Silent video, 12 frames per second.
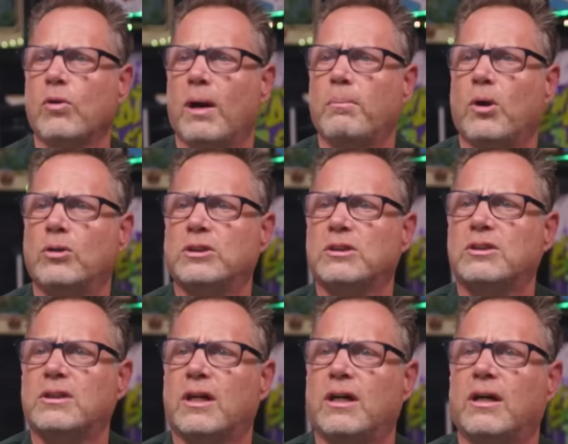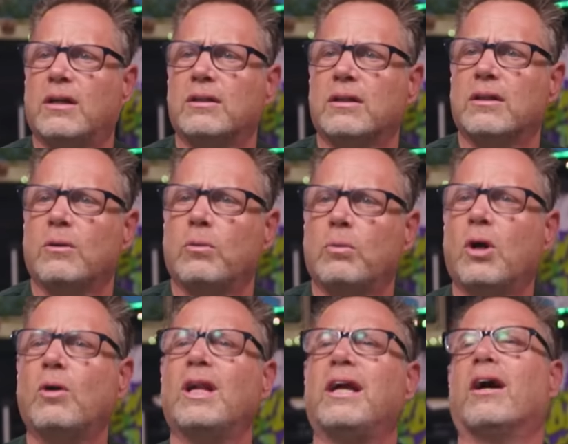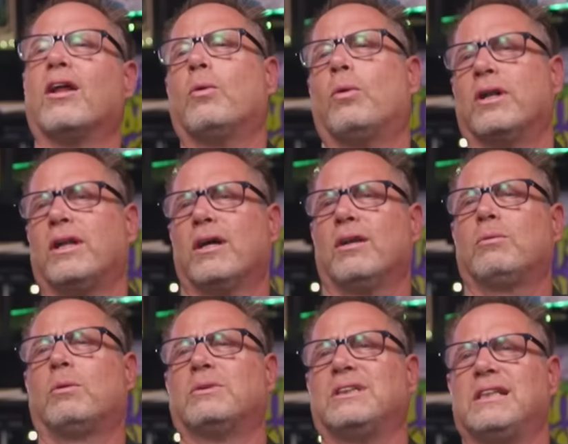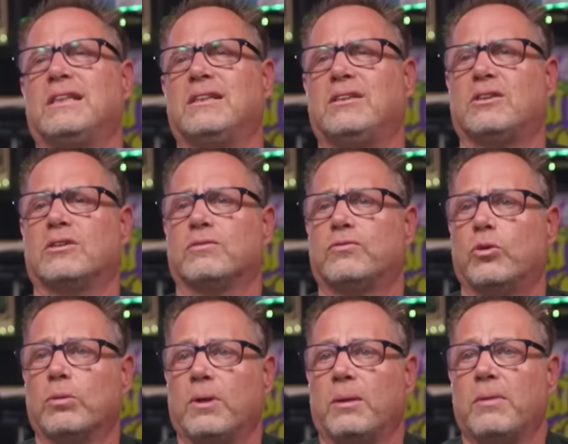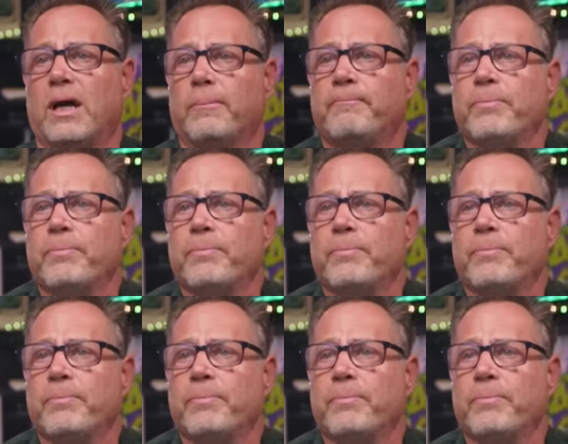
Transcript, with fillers: Grambo just uh go to the other one. The other one was easier for me, man.